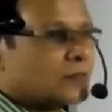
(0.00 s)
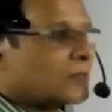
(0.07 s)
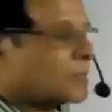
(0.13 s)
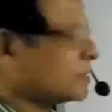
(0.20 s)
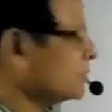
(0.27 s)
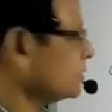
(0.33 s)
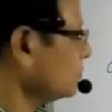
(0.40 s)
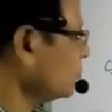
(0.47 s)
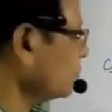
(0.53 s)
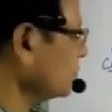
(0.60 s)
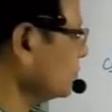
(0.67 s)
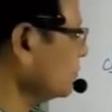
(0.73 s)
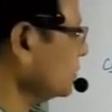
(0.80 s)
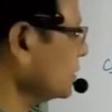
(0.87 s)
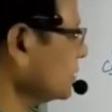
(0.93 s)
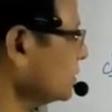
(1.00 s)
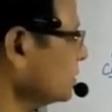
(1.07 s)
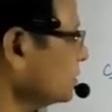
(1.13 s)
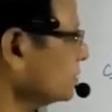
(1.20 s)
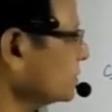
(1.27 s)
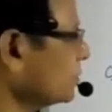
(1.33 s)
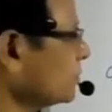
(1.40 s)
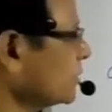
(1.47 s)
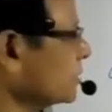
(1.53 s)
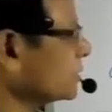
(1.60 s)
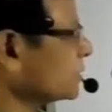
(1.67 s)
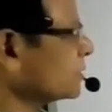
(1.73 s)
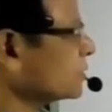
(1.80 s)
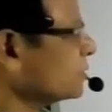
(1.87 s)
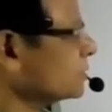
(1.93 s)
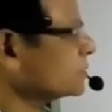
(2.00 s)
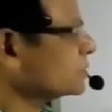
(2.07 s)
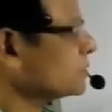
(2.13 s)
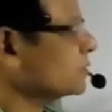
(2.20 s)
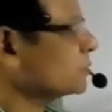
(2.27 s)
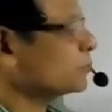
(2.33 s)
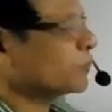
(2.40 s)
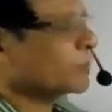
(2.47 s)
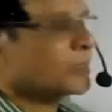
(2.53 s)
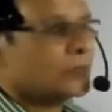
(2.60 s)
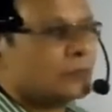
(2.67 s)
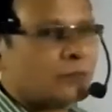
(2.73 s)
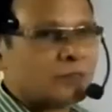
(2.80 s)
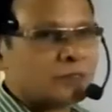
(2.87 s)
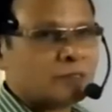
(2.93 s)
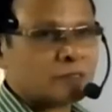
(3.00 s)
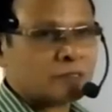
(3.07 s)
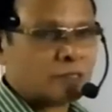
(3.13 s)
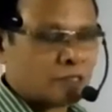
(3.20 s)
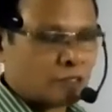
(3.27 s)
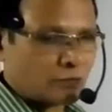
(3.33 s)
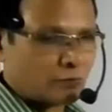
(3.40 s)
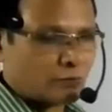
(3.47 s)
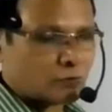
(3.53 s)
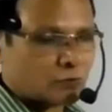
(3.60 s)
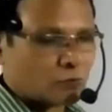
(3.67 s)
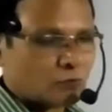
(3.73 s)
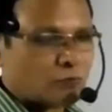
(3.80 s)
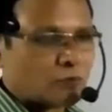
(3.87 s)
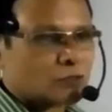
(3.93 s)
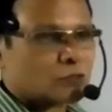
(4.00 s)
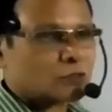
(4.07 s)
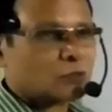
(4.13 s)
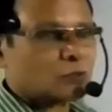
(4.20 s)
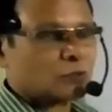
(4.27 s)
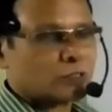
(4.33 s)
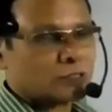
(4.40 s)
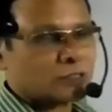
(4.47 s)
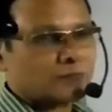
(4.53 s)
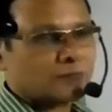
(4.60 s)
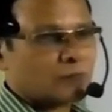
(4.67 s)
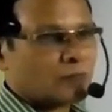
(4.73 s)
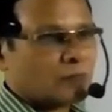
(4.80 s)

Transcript: and what we have, the banking costs are paid by that individual for storage.